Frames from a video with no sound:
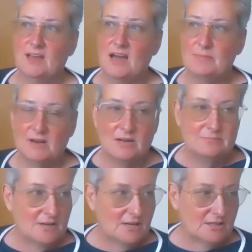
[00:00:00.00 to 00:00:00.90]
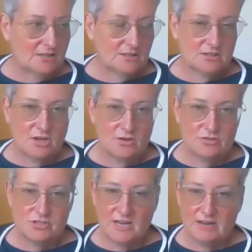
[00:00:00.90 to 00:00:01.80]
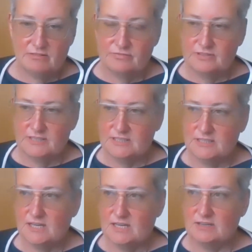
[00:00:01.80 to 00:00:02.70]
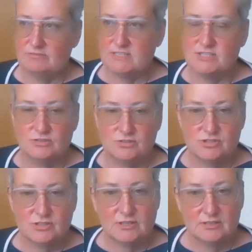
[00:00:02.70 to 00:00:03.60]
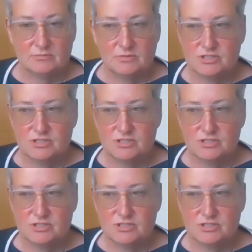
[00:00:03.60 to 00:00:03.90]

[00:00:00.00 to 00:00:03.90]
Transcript: a co-chair of the Resolution,